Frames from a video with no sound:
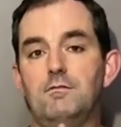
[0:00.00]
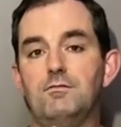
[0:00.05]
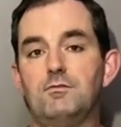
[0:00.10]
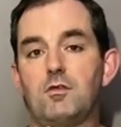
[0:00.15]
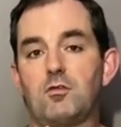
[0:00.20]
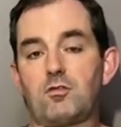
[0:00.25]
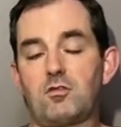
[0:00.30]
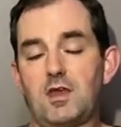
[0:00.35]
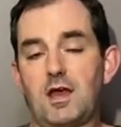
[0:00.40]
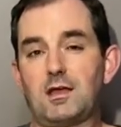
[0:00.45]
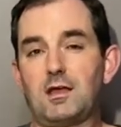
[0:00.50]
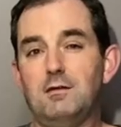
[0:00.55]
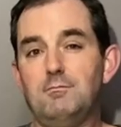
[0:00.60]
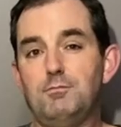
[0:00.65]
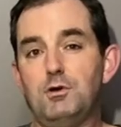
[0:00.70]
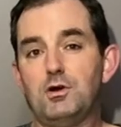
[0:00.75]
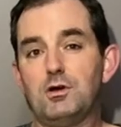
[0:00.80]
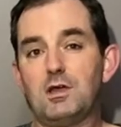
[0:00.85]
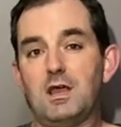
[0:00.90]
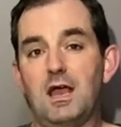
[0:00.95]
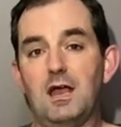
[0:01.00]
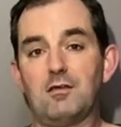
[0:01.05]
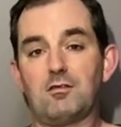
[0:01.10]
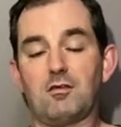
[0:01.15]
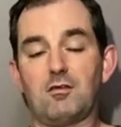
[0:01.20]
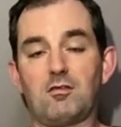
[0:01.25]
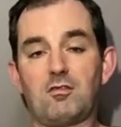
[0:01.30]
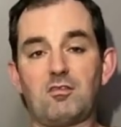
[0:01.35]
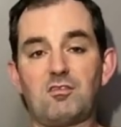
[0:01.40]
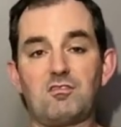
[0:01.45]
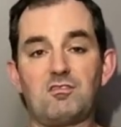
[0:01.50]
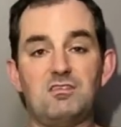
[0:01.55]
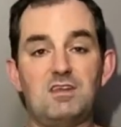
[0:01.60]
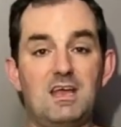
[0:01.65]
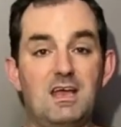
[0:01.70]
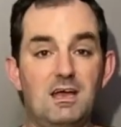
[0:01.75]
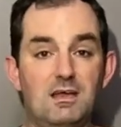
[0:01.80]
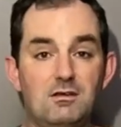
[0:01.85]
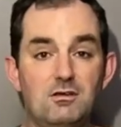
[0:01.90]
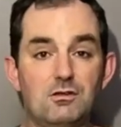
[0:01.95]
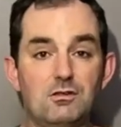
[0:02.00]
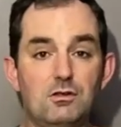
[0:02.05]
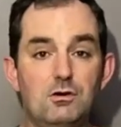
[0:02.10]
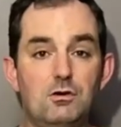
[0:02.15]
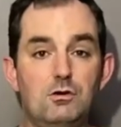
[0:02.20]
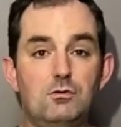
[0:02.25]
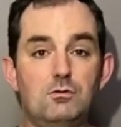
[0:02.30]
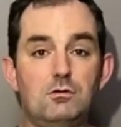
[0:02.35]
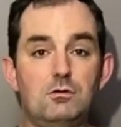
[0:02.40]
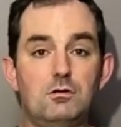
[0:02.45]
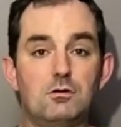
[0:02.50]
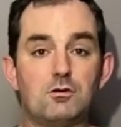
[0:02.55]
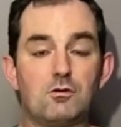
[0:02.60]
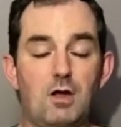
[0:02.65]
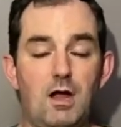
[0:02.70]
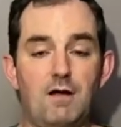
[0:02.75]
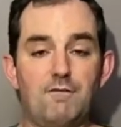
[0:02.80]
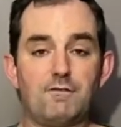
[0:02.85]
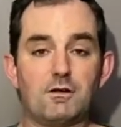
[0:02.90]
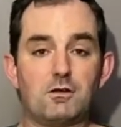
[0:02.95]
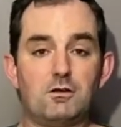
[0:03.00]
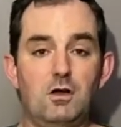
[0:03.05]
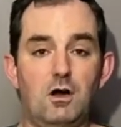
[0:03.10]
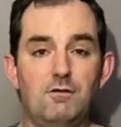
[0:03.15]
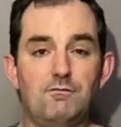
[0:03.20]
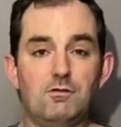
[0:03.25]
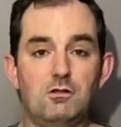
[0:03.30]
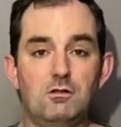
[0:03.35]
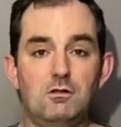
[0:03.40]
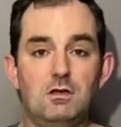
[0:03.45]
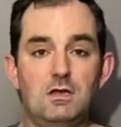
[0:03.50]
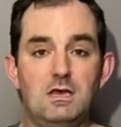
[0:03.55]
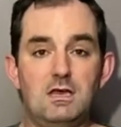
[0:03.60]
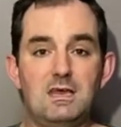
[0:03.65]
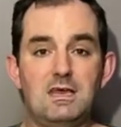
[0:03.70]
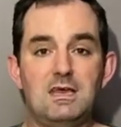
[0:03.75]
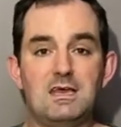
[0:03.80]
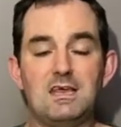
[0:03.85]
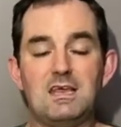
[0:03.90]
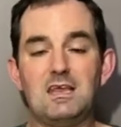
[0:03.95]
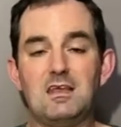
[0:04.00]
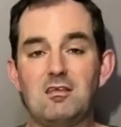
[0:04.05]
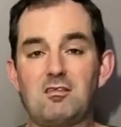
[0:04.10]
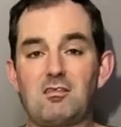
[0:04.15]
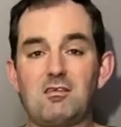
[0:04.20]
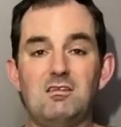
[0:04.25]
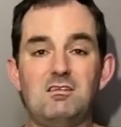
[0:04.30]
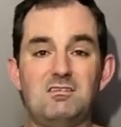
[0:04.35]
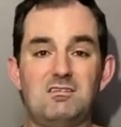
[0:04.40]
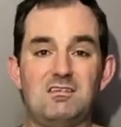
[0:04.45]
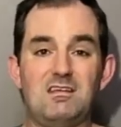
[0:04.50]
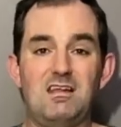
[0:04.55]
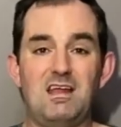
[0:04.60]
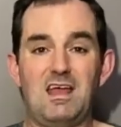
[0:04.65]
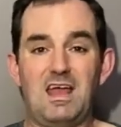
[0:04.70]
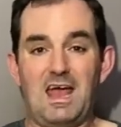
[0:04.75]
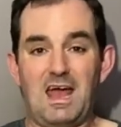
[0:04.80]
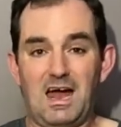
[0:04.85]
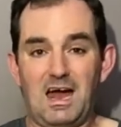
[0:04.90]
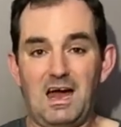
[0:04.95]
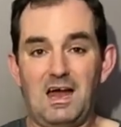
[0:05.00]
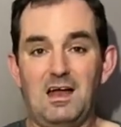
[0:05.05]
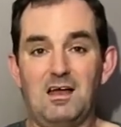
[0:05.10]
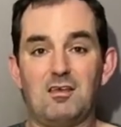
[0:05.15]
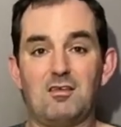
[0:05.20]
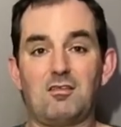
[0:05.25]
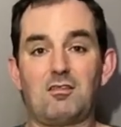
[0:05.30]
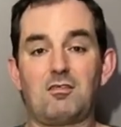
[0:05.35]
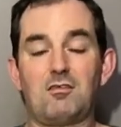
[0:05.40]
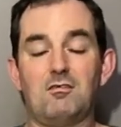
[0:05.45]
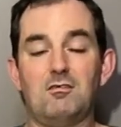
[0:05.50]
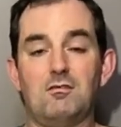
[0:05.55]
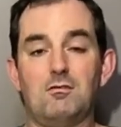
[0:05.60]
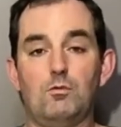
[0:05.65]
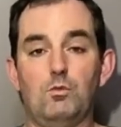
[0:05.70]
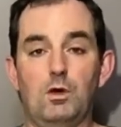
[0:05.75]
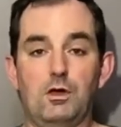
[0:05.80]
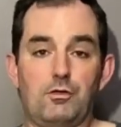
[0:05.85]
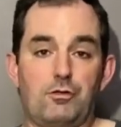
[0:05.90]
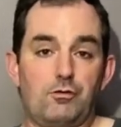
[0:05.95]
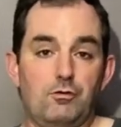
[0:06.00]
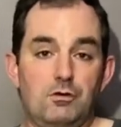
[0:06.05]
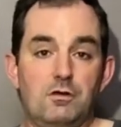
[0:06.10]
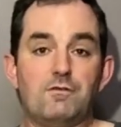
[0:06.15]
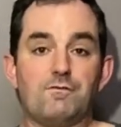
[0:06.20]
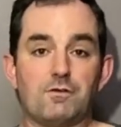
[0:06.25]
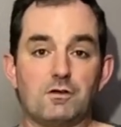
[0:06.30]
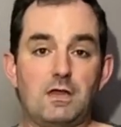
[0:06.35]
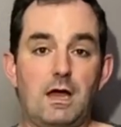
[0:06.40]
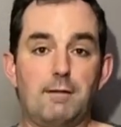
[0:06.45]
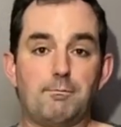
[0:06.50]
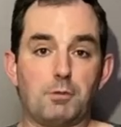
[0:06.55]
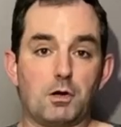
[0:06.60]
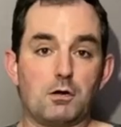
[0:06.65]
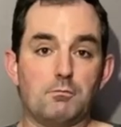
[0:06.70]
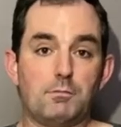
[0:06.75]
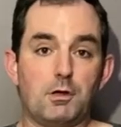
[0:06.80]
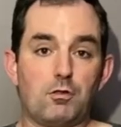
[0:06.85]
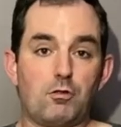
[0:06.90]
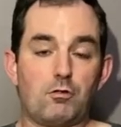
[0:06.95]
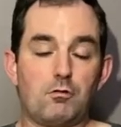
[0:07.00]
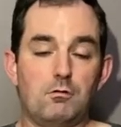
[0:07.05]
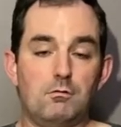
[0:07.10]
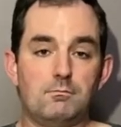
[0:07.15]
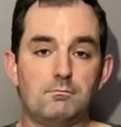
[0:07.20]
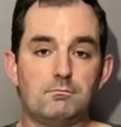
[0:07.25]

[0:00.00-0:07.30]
The second book, as a standalone graphic novel, isn't as well suited for that purpose.